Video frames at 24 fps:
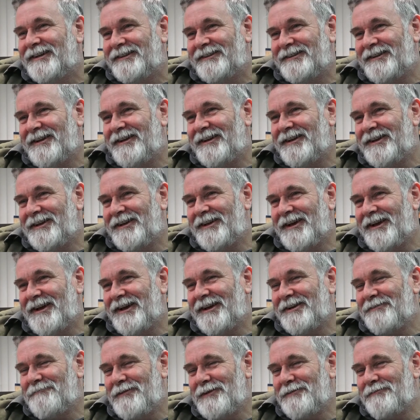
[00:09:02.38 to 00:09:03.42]
telling
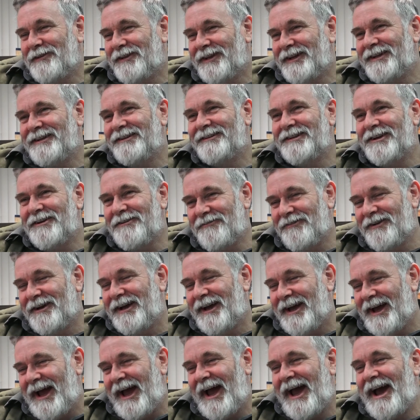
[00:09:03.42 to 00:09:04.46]
uh, people like yourself
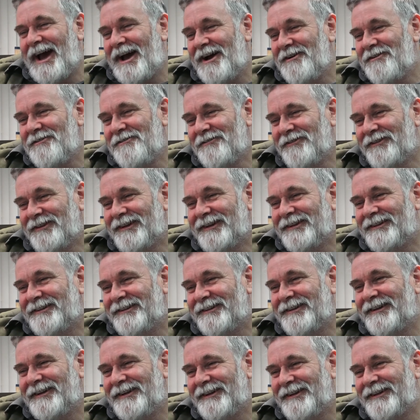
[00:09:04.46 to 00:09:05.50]
how that
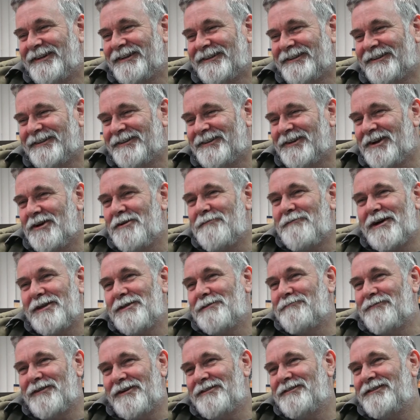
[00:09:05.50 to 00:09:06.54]
uh, to go about the
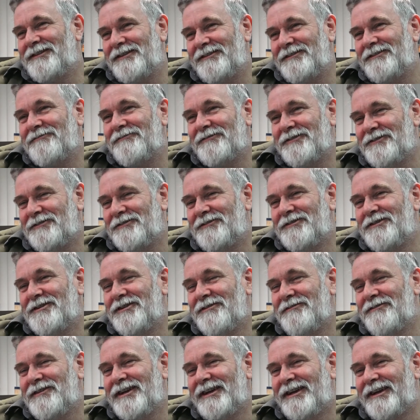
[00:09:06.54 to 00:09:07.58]
process of
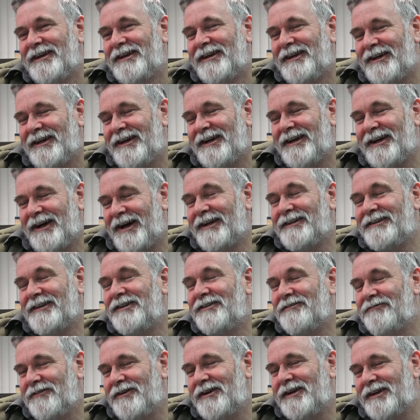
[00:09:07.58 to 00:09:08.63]
conserving
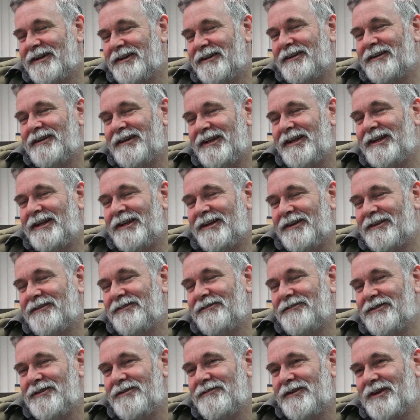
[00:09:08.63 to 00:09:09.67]
identifying and cleaning
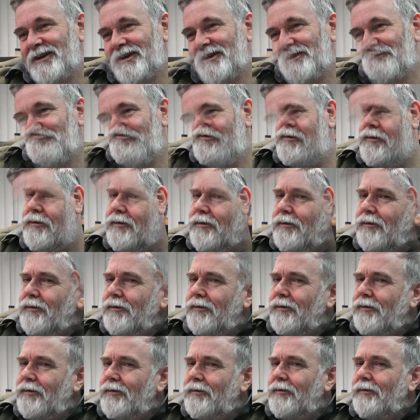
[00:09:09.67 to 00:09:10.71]
conserving ironwork
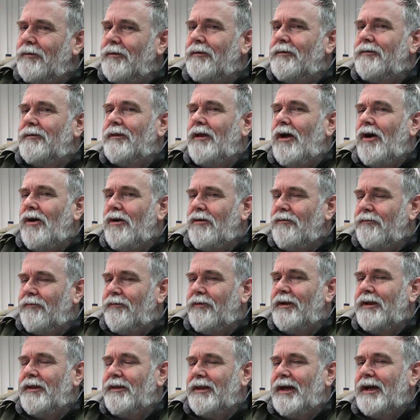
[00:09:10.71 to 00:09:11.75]

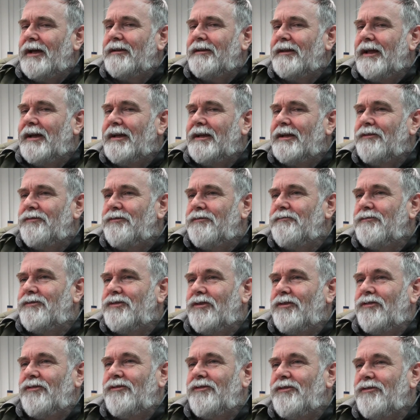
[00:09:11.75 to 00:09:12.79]
hopefully that, that gives them
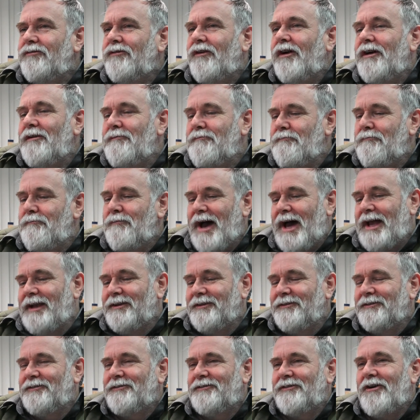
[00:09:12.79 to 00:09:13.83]
just the right
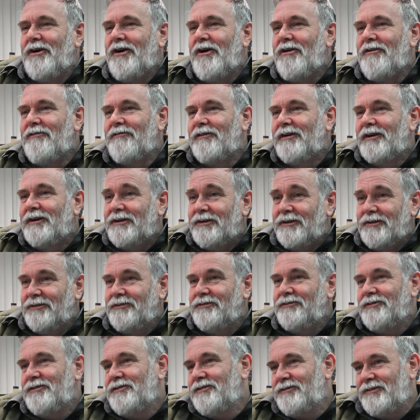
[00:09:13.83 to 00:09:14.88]
balance of
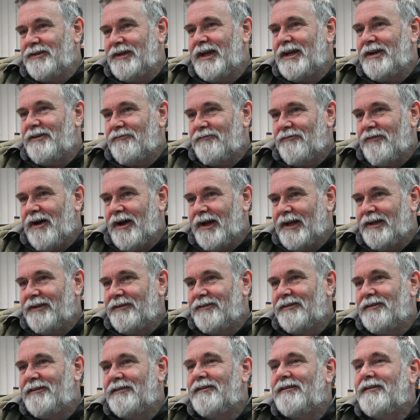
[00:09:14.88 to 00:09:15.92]
concern to get it
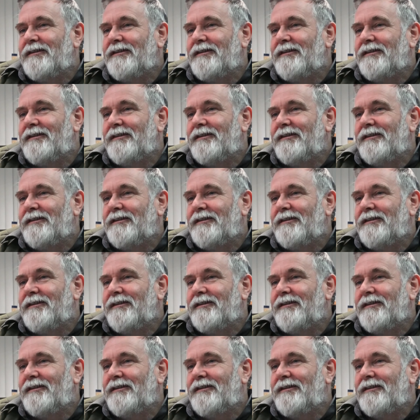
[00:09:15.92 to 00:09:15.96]
right,